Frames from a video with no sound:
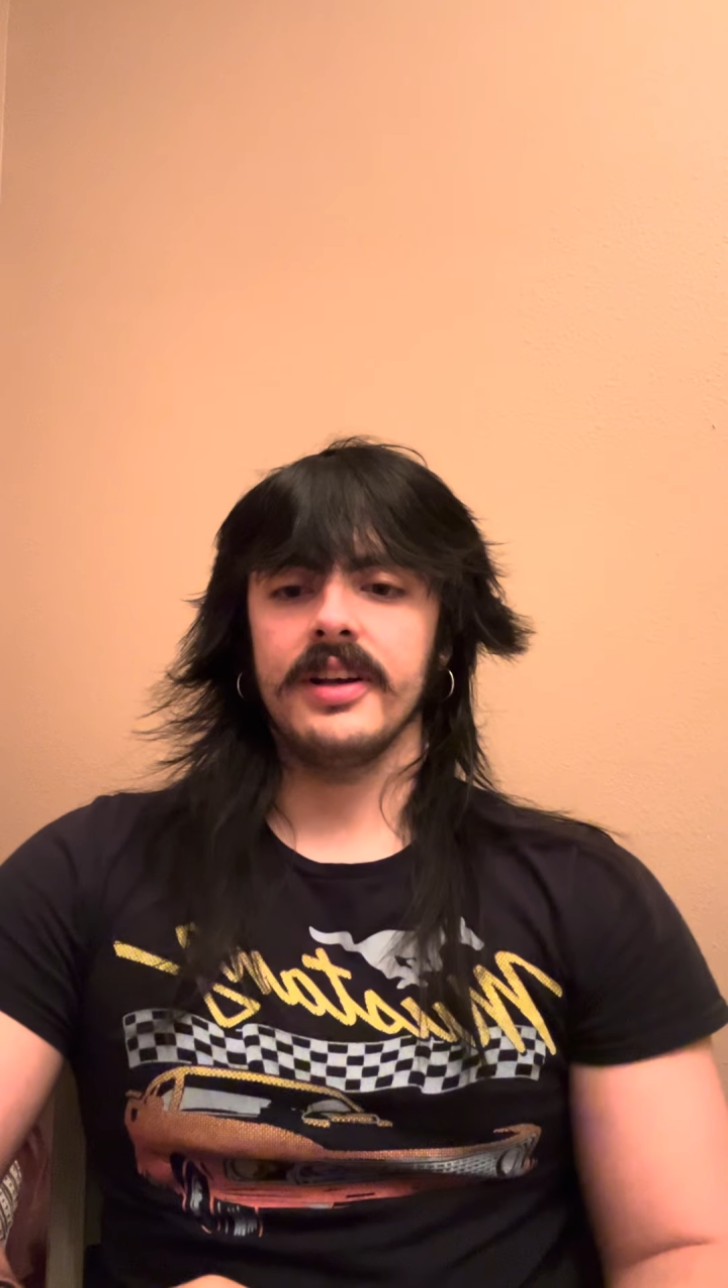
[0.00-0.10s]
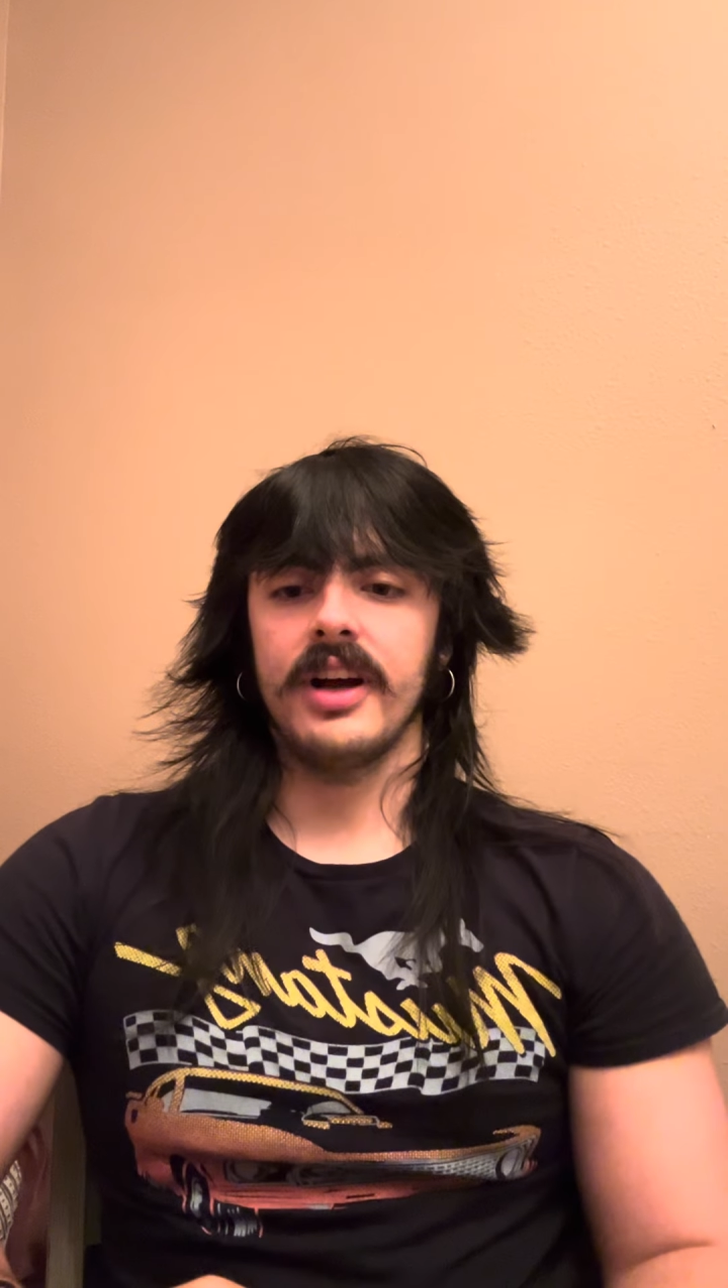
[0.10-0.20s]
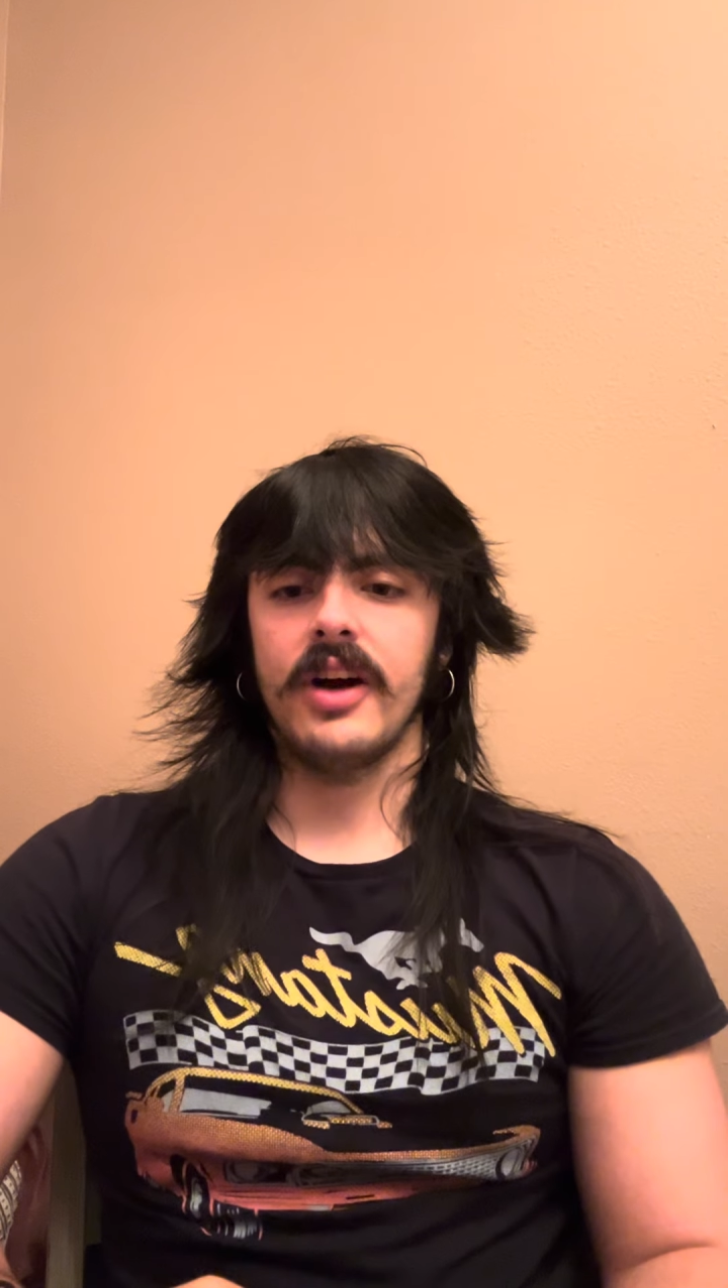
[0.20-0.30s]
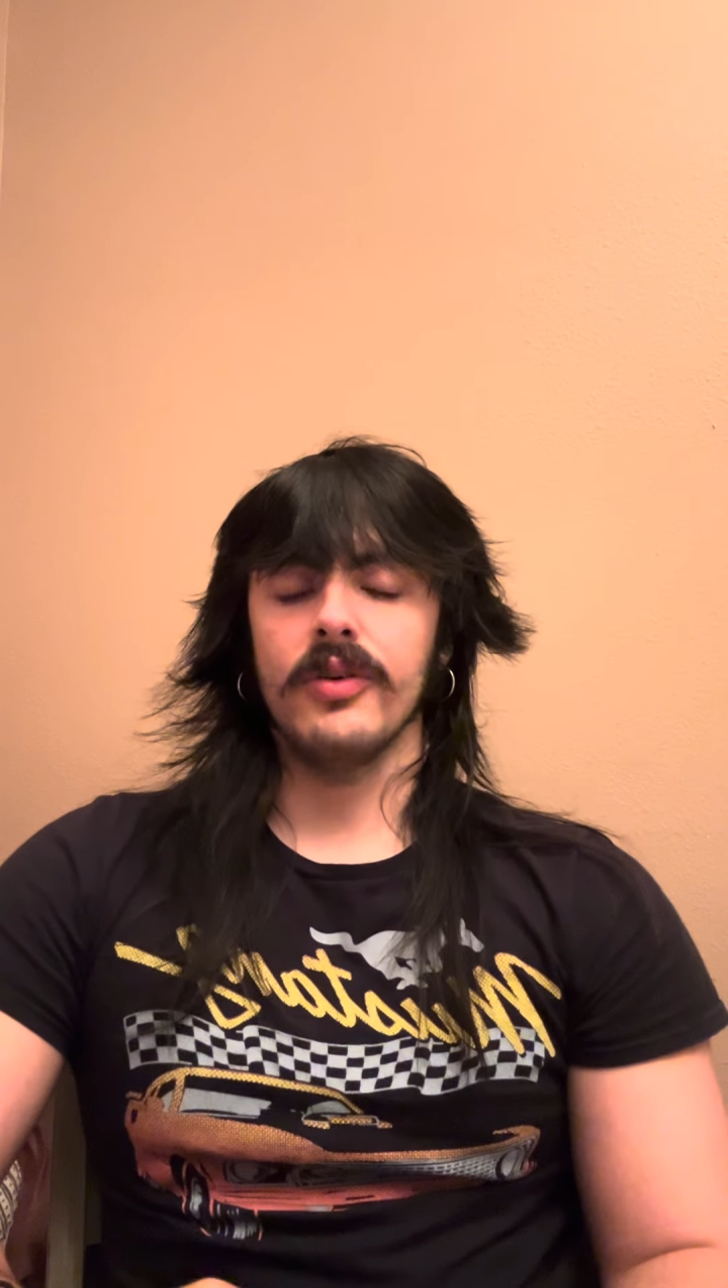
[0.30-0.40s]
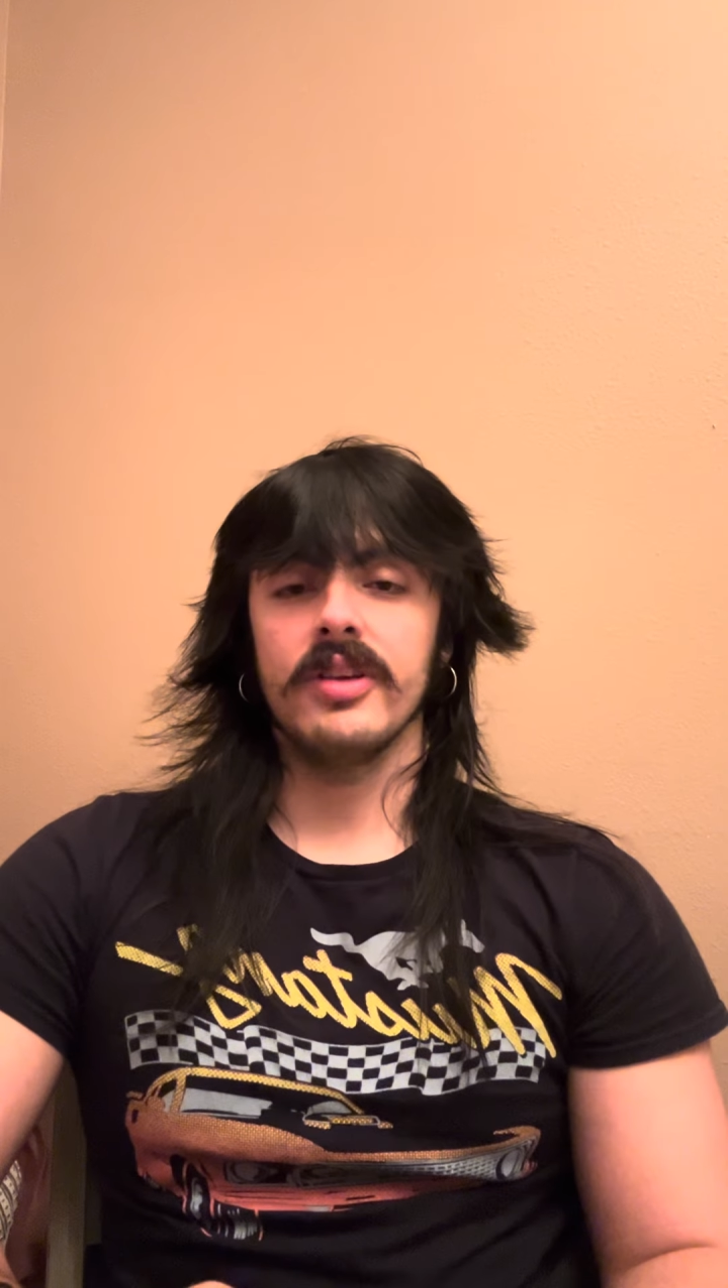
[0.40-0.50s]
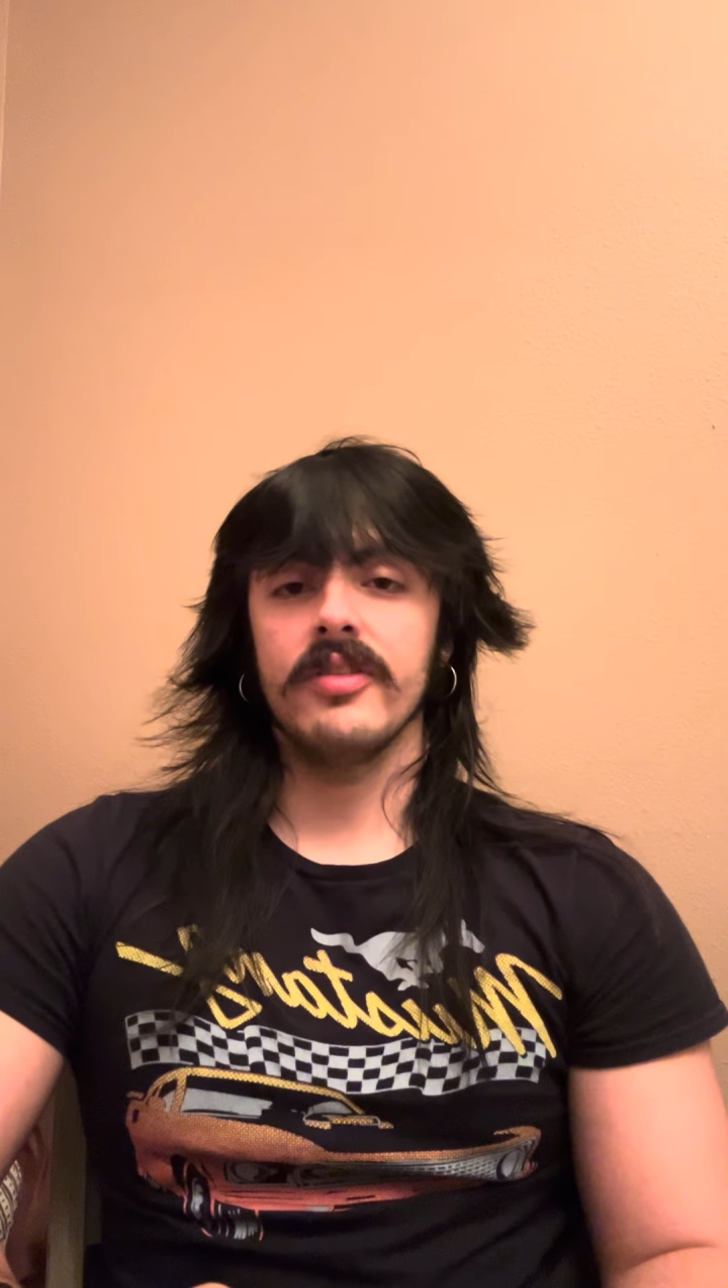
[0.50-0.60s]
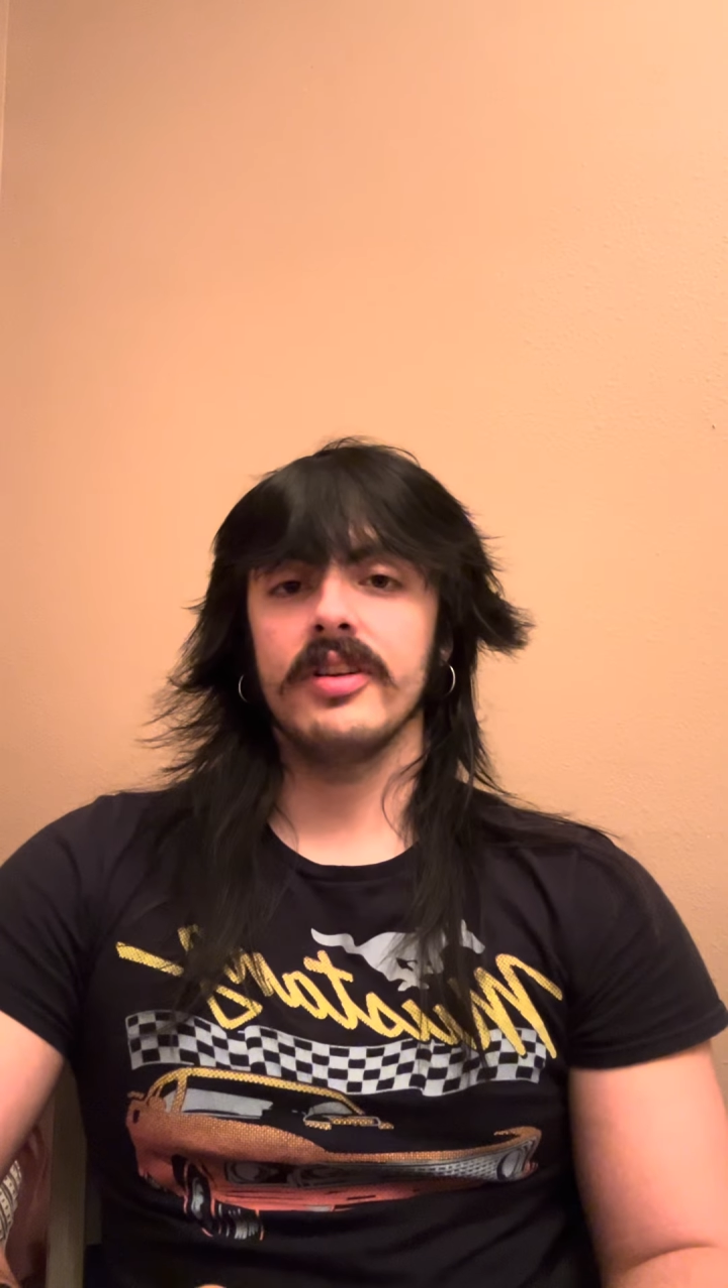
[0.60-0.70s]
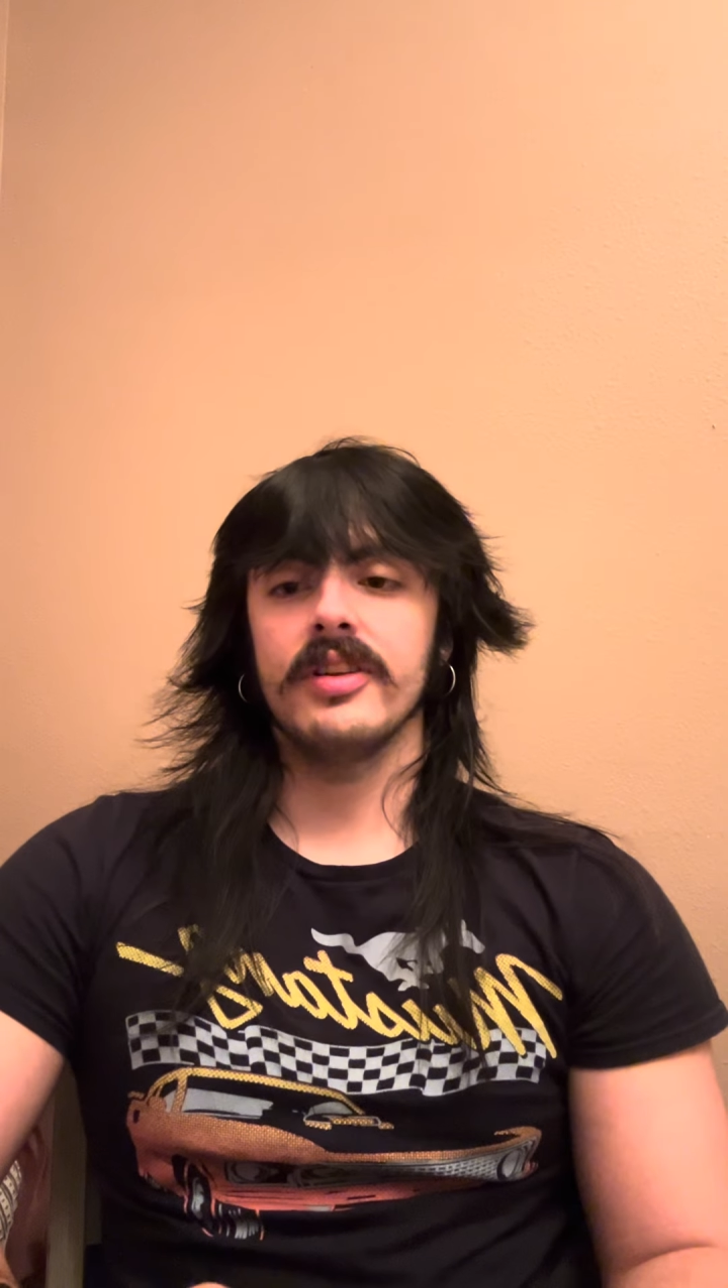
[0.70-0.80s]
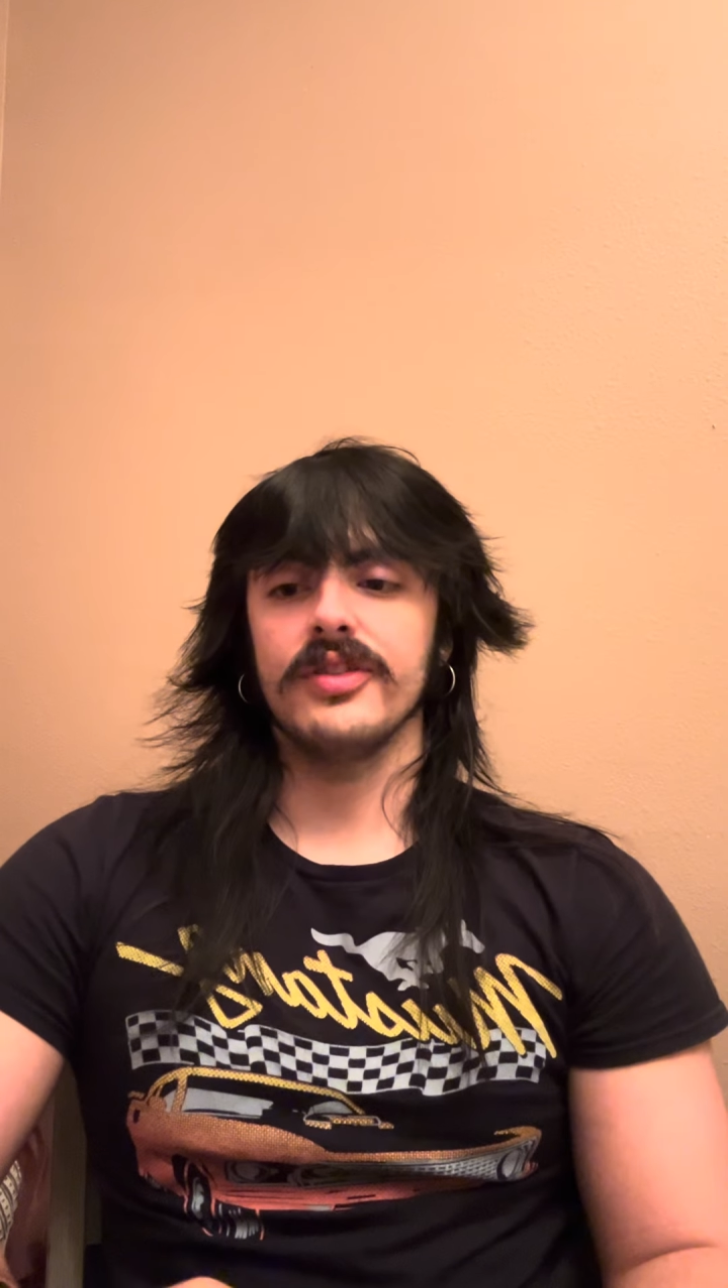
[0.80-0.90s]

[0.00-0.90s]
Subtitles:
would even